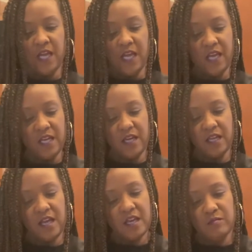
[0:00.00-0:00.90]
And
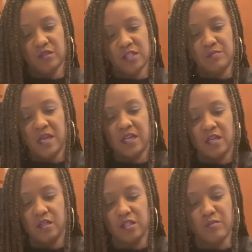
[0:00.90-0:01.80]
again, I'm just making
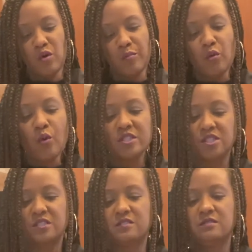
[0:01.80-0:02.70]
a small
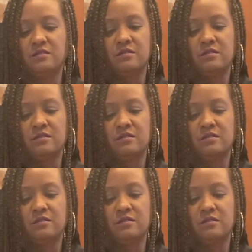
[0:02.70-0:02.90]
portion.